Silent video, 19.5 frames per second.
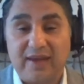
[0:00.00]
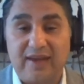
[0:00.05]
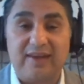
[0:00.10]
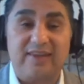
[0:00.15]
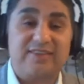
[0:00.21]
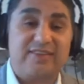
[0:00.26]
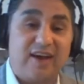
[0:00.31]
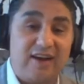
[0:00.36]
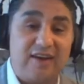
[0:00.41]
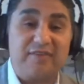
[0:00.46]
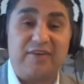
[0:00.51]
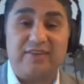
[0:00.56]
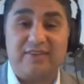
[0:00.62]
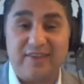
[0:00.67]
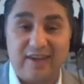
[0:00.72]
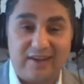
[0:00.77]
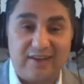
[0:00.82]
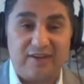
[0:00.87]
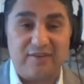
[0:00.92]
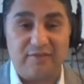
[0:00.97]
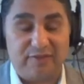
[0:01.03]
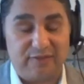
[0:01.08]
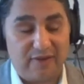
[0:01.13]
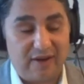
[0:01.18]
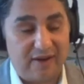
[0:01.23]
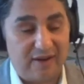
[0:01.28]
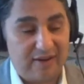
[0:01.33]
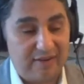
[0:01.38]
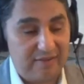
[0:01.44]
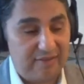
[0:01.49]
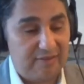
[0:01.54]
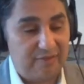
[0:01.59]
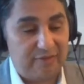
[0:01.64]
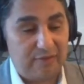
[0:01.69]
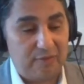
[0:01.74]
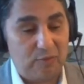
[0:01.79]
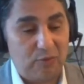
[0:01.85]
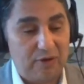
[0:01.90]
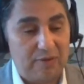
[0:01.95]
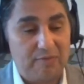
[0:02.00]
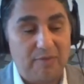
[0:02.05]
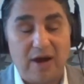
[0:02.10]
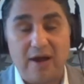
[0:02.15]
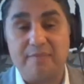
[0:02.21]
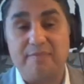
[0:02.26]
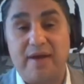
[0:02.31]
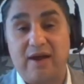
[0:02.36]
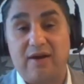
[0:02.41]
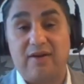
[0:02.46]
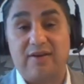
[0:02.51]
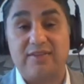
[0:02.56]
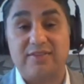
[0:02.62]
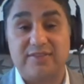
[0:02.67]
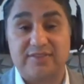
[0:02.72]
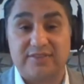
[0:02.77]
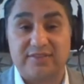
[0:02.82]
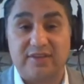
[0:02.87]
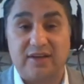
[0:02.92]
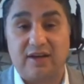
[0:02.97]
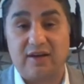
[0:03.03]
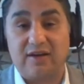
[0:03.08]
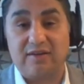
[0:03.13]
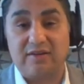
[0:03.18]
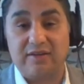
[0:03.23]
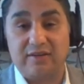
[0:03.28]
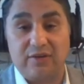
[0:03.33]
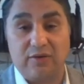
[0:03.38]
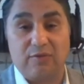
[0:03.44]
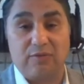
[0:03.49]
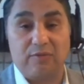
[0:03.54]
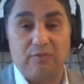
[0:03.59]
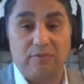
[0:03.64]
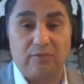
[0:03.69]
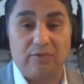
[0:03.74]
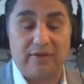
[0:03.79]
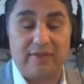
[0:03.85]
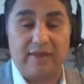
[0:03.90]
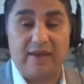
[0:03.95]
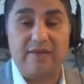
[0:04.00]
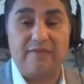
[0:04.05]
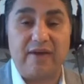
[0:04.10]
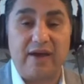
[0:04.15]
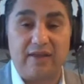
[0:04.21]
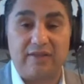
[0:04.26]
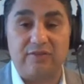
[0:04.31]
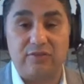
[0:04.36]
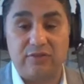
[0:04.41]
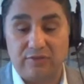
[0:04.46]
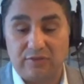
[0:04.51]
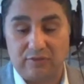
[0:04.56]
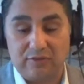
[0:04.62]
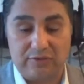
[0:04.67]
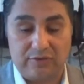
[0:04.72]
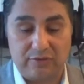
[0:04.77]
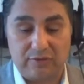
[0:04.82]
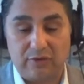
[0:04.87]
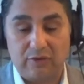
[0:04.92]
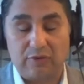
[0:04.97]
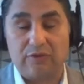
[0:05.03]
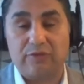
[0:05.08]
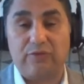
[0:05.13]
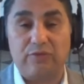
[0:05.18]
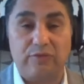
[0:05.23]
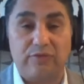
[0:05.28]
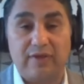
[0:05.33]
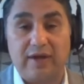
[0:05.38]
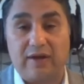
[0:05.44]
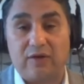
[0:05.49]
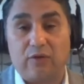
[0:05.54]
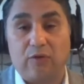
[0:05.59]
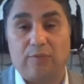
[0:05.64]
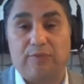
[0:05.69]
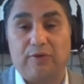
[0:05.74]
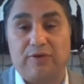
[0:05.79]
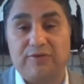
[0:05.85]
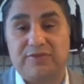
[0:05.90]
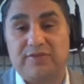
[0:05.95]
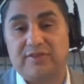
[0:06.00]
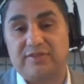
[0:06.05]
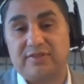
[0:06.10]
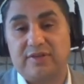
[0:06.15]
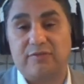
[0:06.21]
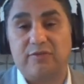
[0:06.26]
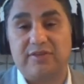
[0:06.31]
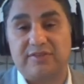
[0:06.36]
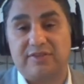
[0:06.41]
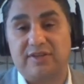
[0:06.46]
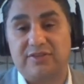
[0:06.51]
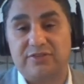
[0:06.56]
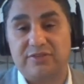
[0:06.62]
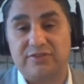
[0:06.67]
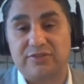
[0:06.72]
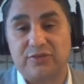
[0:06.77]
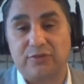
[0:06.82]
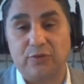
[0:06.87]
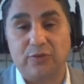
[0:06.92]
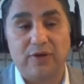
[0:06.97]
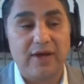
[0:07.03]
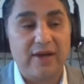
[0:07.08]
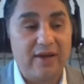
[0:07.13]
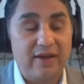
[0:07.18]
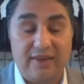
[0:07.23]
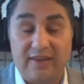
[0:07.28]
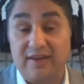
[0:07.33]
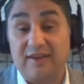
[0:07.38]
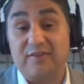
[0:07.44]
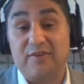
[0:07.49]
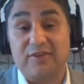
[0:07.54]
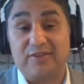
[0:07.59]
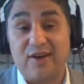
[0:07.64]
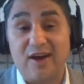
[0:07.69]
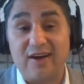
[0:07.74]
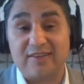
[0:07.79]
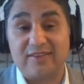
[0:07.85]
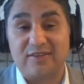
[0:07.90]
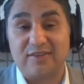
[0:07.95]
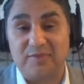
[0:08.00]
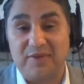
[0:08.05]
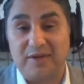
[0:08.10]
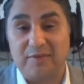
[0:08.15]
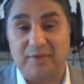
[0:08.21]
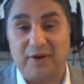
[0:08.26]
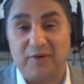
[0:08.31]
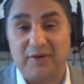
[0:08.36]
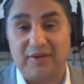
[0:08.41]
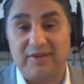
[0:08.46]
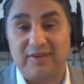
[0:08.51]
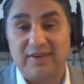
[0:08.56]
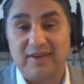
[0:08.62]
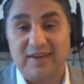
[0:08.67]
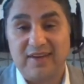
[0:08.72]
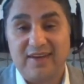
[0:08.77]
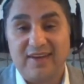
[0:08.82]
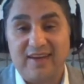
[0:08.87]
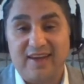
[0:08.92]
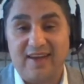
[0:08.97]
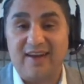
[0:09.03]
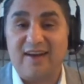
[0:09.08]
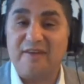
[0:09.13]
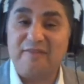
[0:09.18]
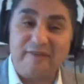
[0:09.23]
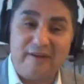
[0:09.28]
and it's kind of indicative uh, from when my parents, uh, you know, when they've had to to go through that whole process of residential school, they never talked to me about it, and I